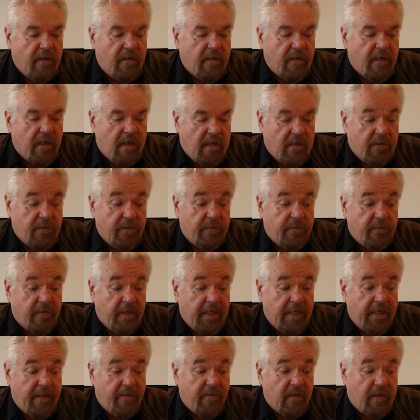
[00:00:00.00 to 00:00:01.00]

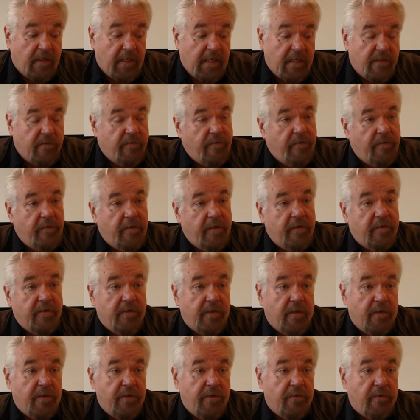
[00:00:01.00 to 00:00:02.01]
concentrating the last few
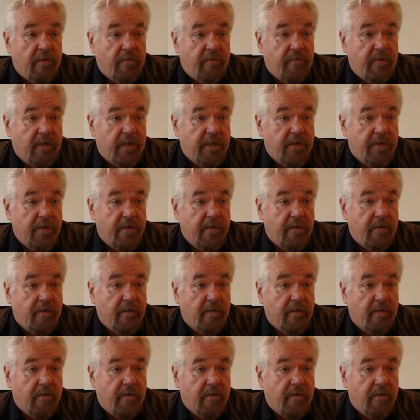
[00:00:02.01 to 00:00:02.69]
years on short fiction.